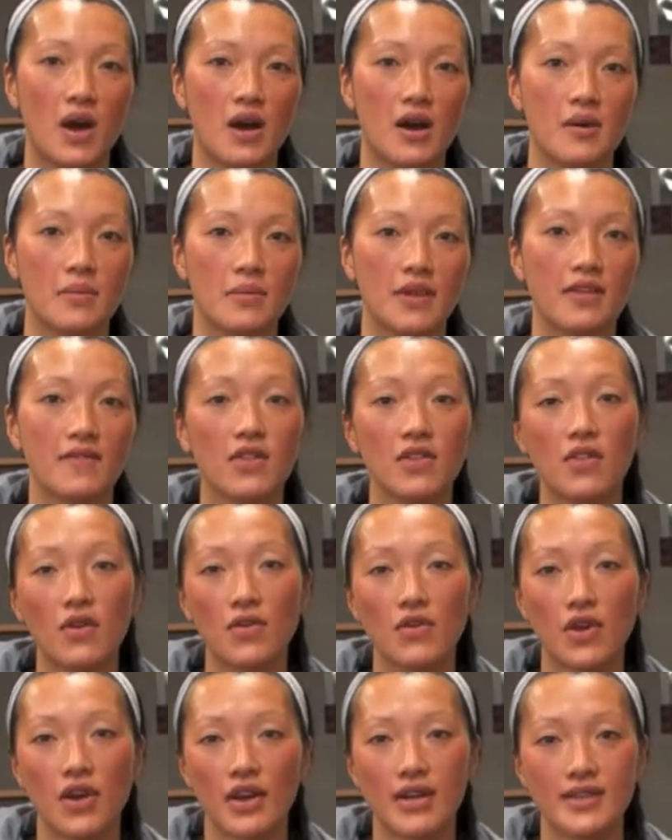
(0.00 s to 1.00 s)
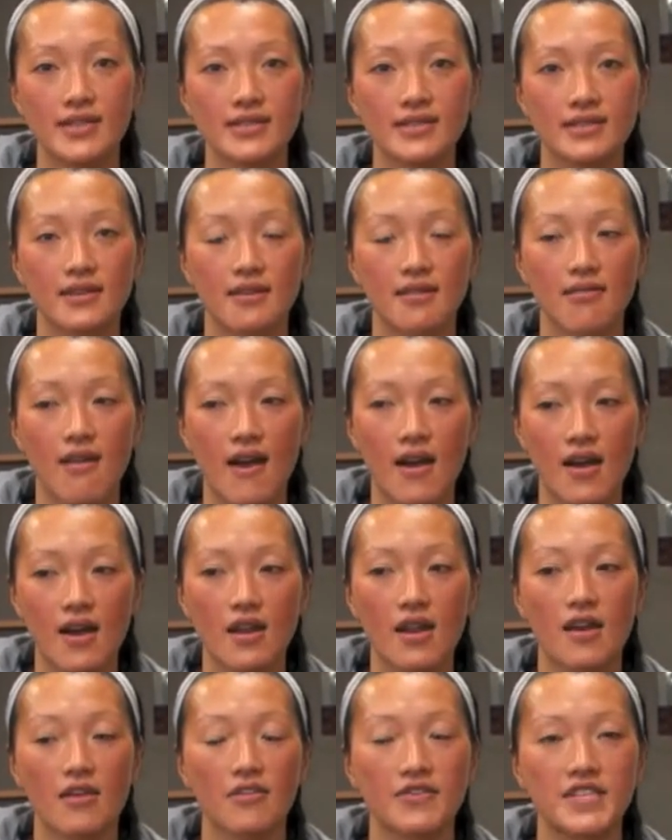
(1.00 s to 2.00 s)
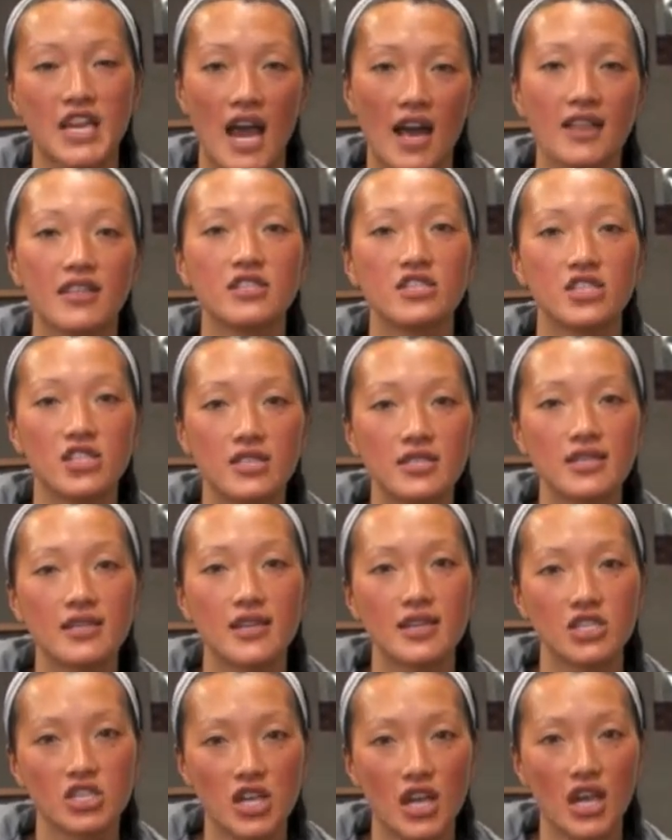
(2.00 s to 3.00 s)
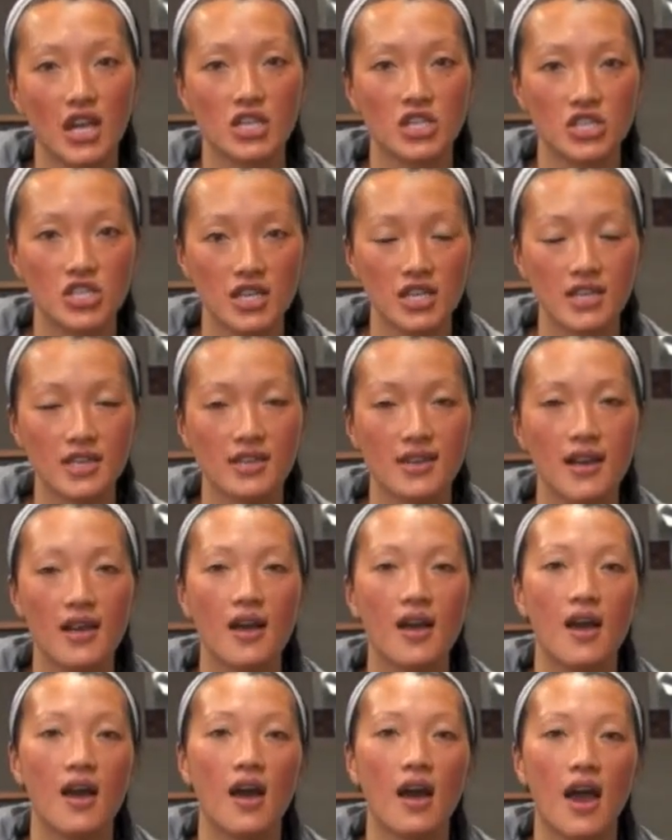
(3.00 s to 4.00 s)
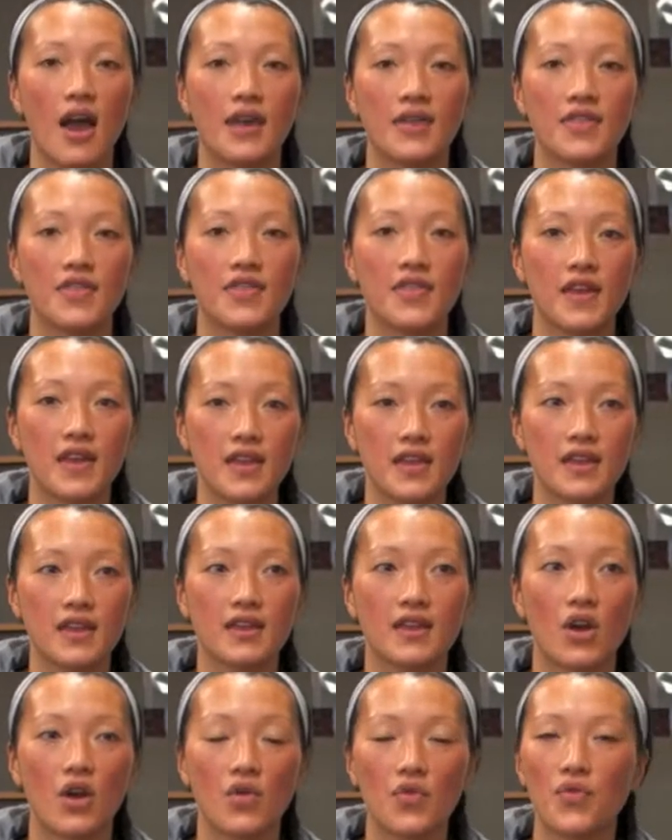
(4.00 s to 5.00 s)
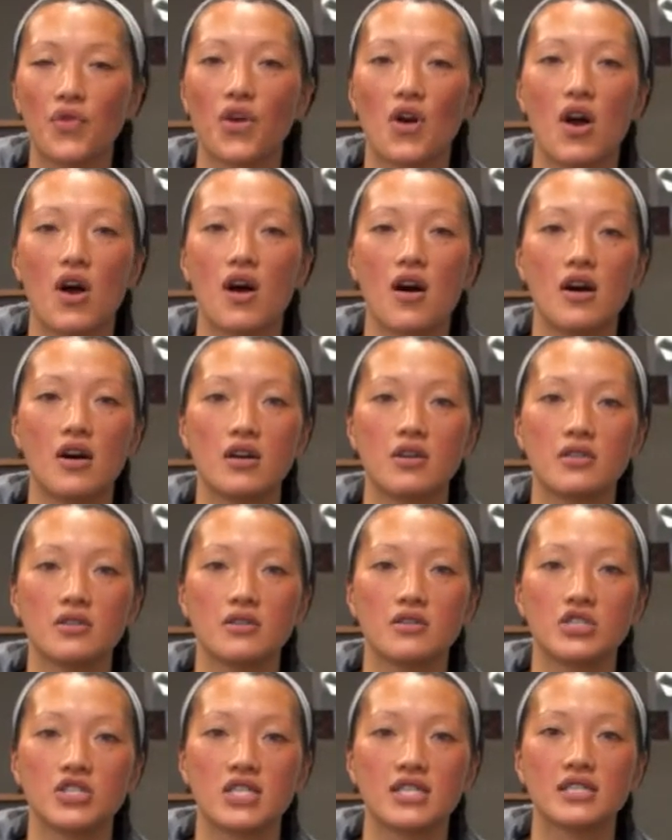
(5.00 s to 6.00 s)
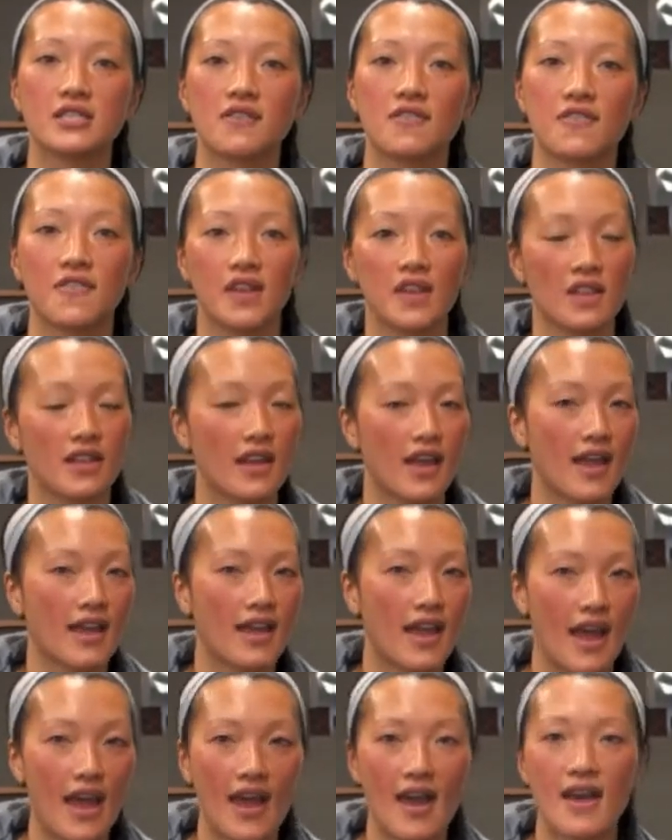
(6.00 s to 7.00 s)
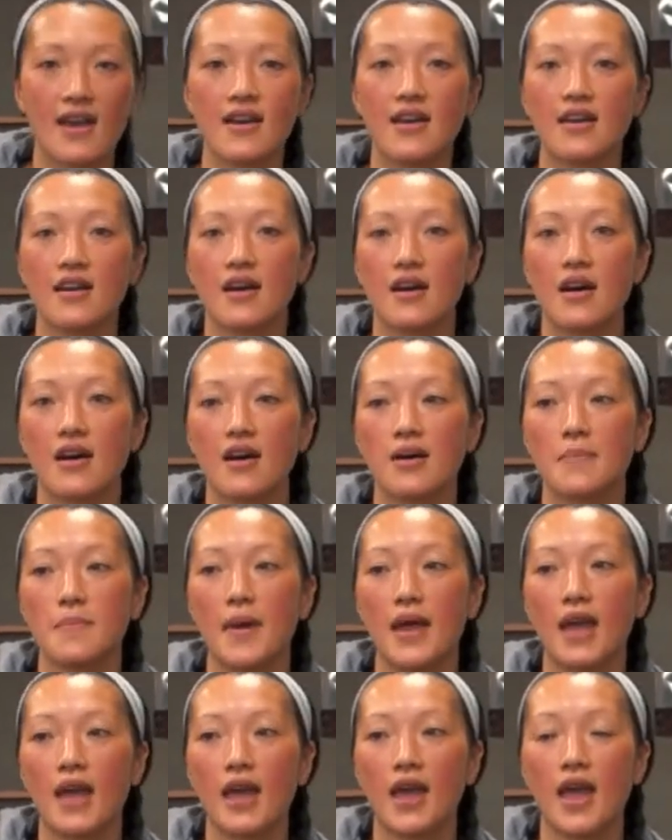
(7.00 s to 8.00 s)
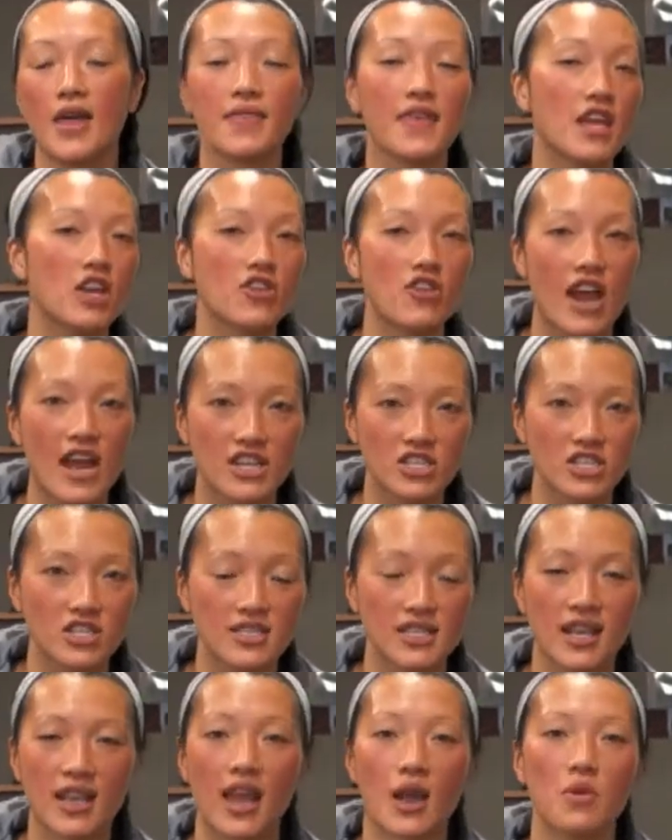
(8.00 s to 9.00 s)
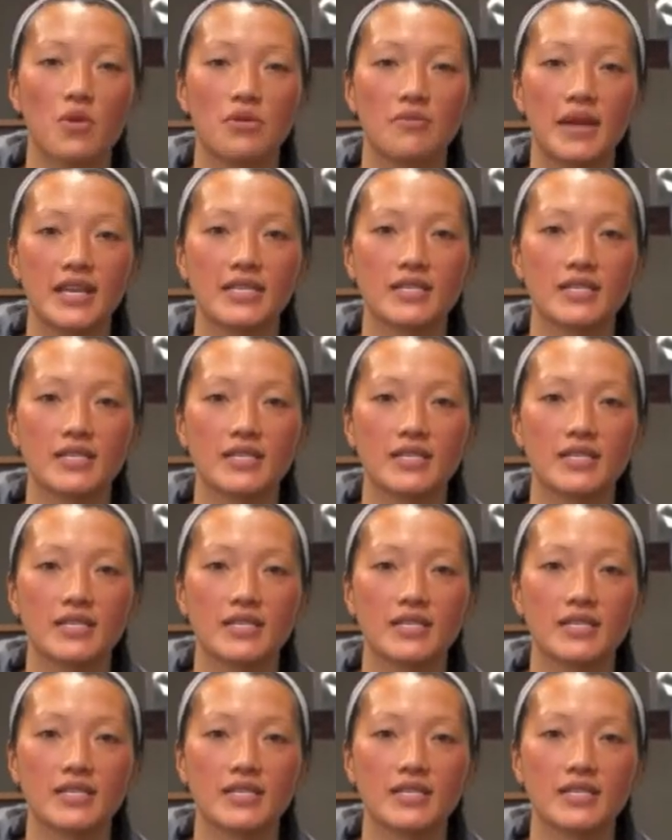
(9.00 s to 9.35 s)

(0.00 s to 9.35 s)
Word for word: Um, even though there is a lot of challenges in education, I think overall, just the feeling I get um, and the interactions I get with my